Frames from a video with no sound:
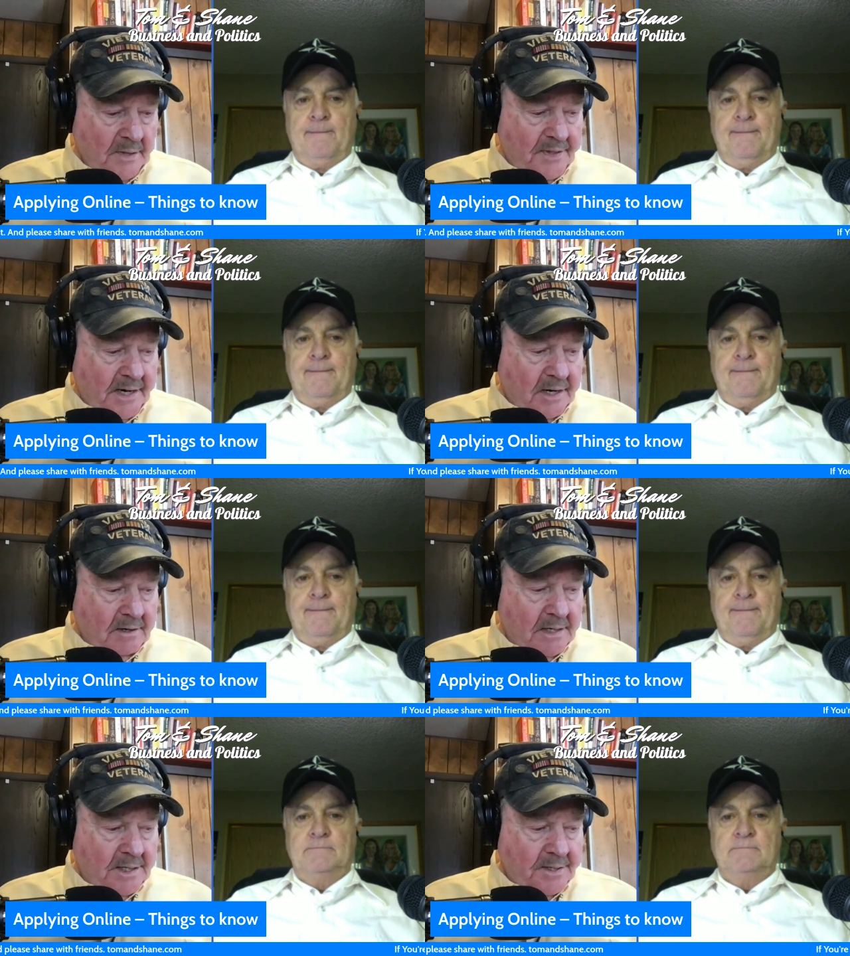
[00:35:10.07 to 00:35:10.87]

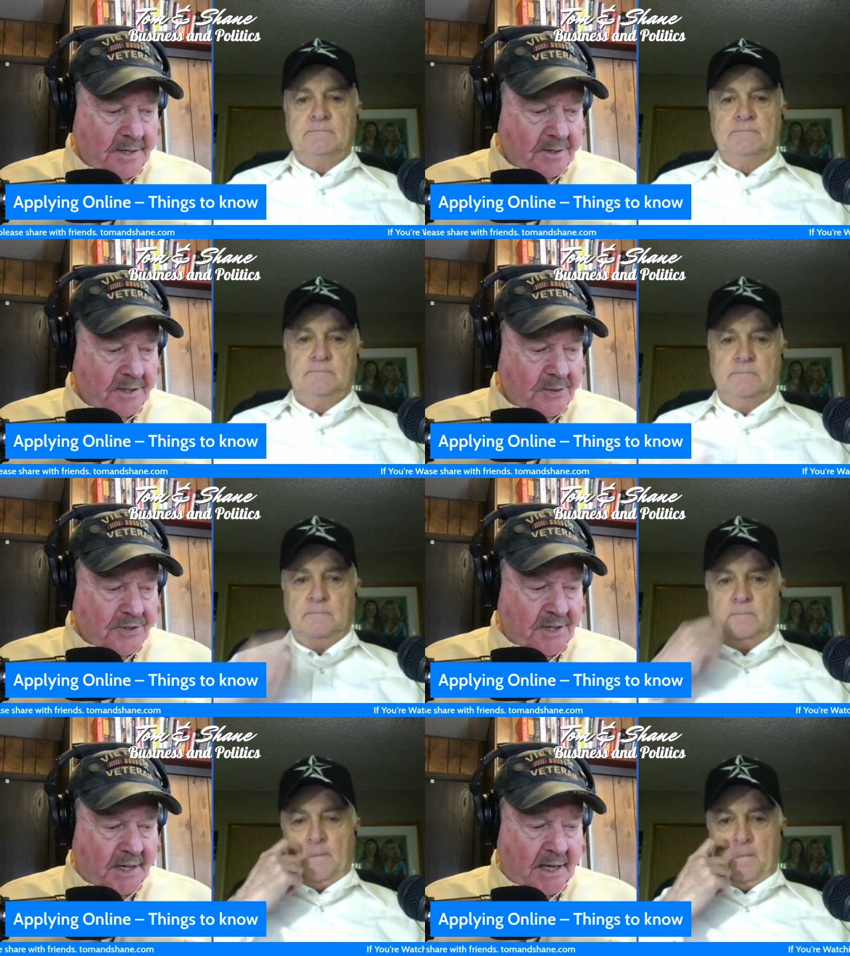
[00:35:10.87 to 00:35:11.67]
Speaker 1: they're uh, they're
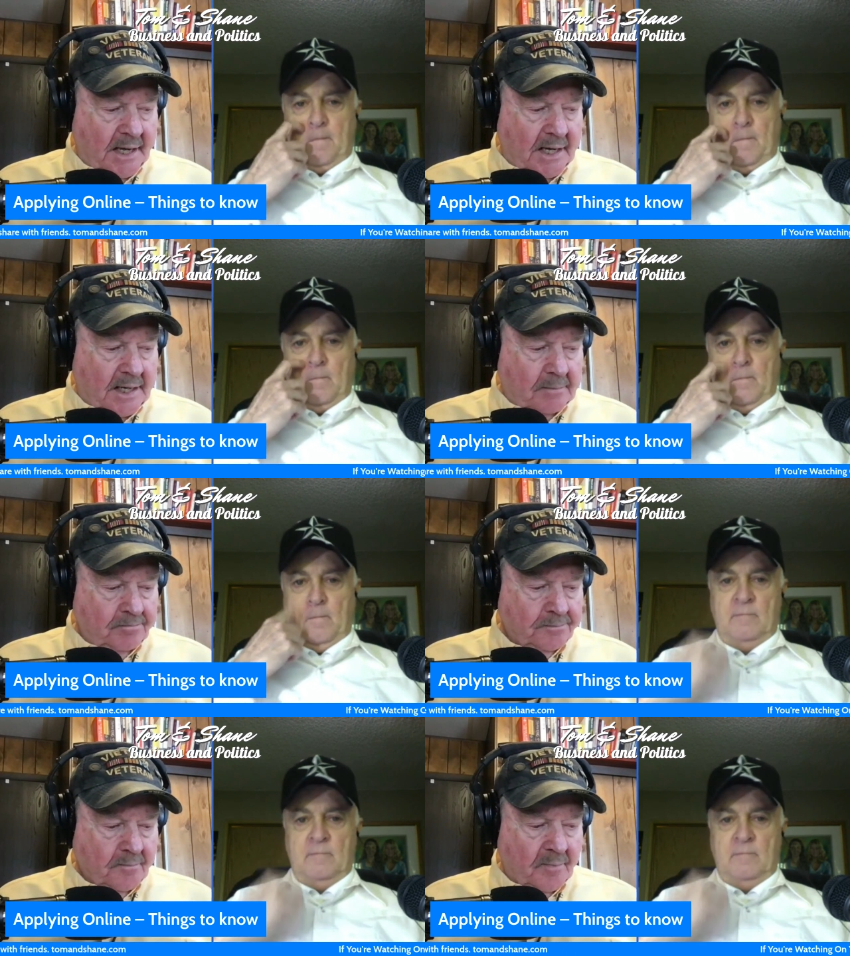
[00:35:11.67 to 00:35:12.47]
using
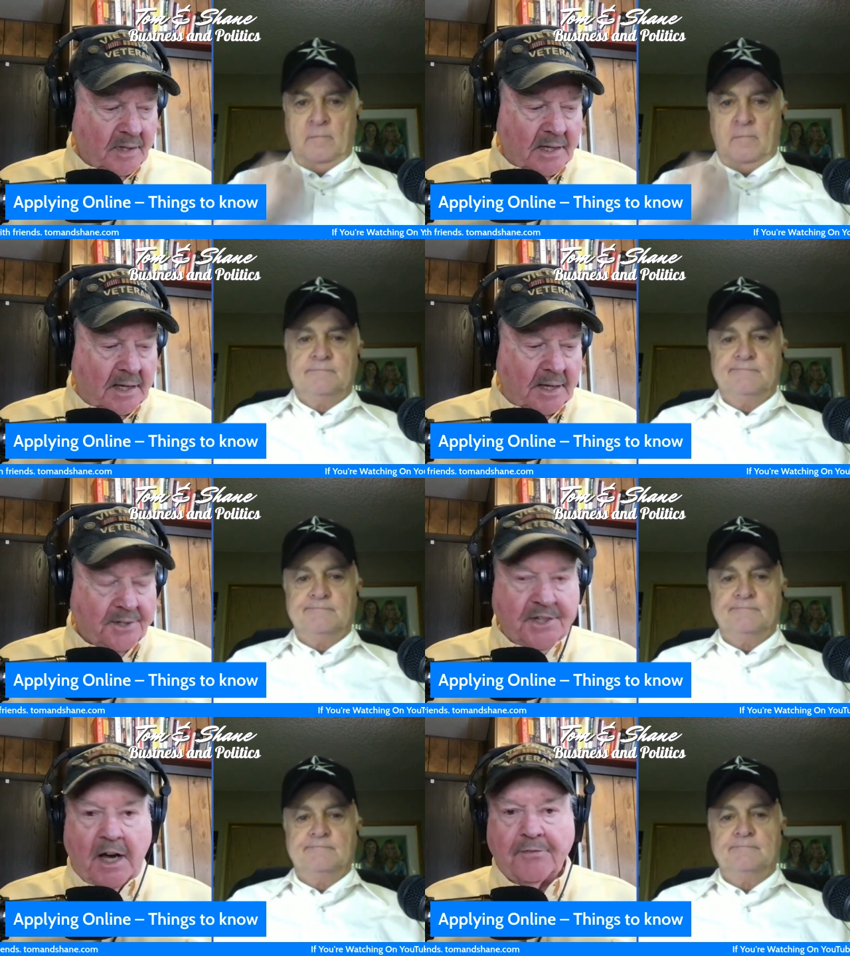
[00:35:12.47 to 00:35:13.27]
um, uh,
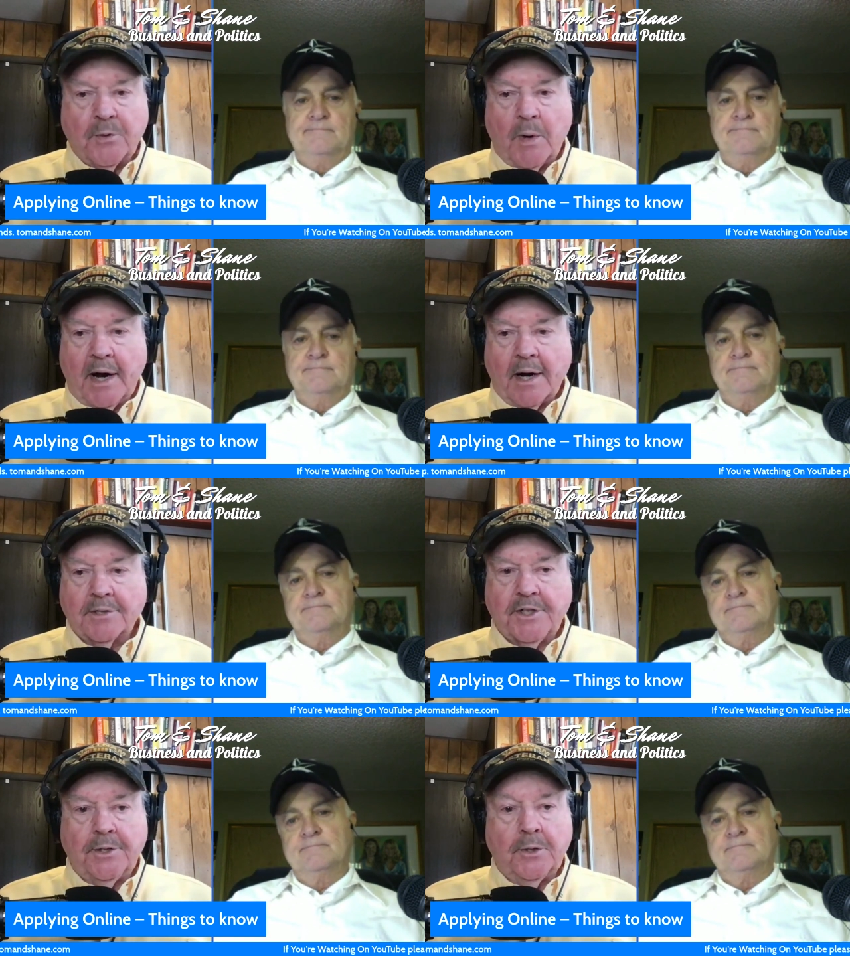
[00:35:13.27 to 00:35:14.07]
software
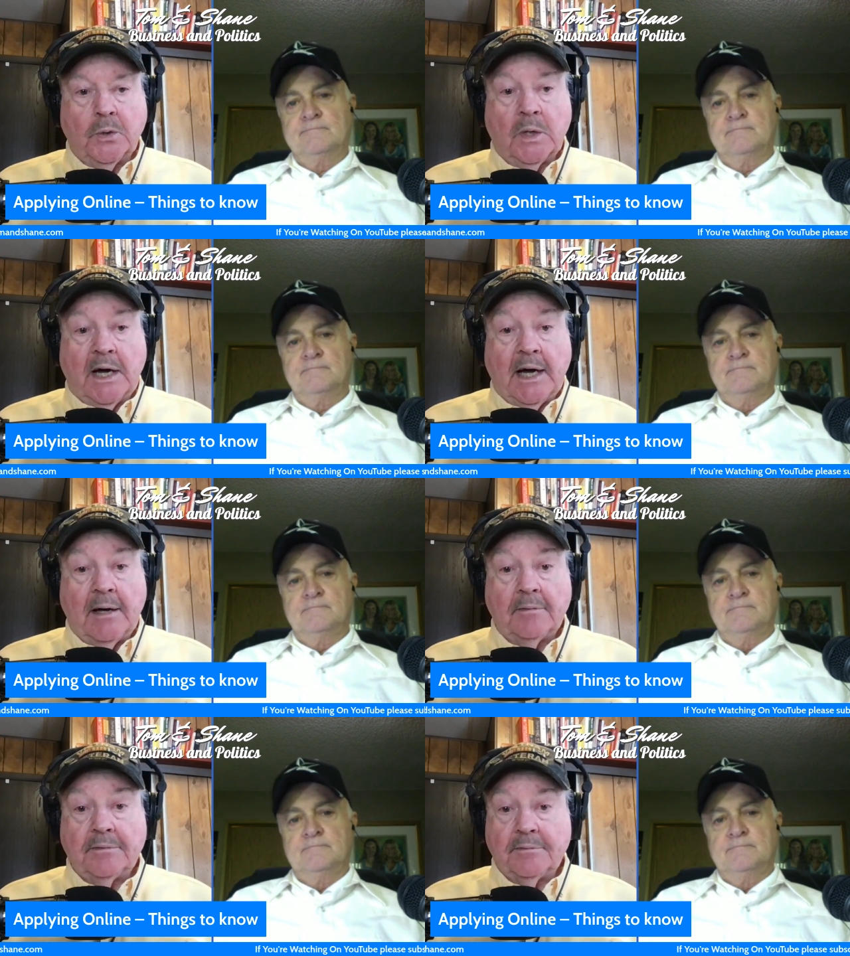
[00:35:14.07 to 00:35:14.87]
to
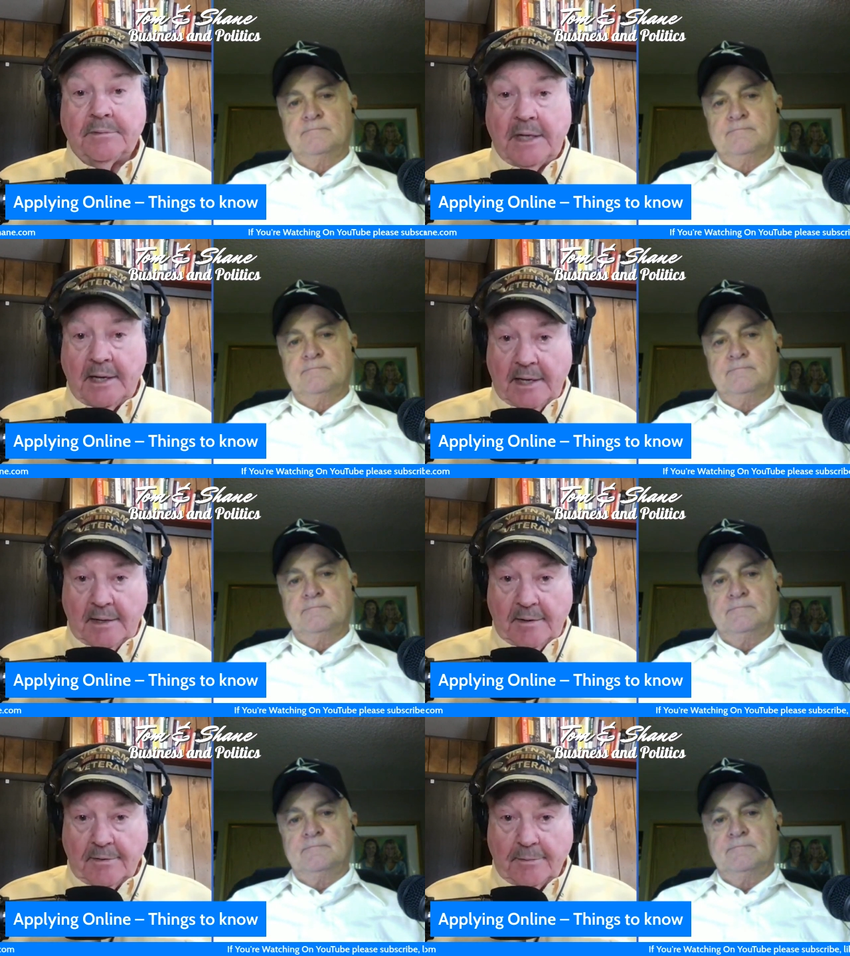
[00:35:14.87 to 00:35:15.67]
uh,
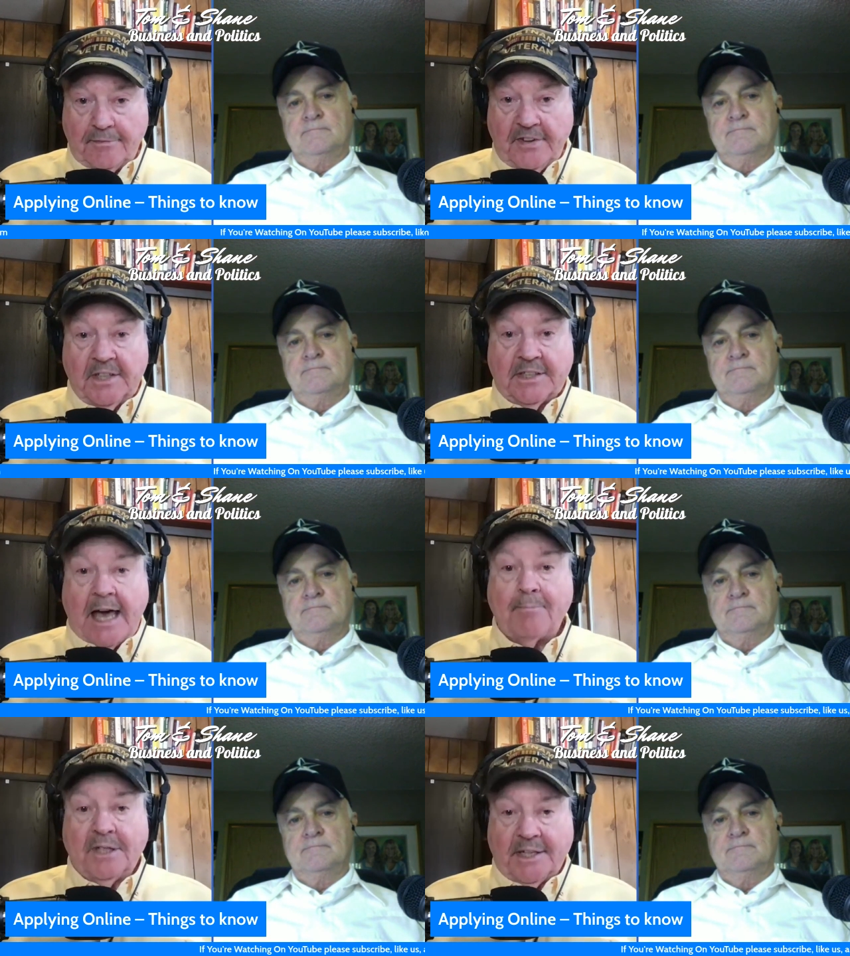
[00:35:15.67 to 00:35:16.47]
uh, field
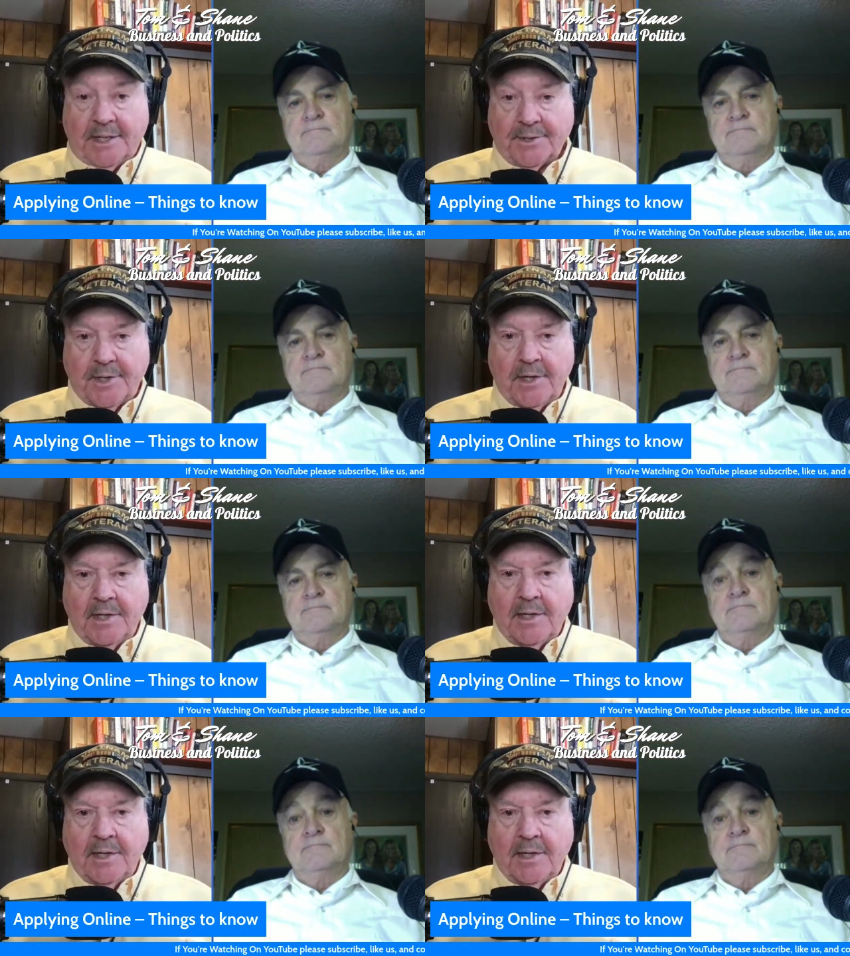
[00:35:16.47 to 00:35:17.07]
applicants,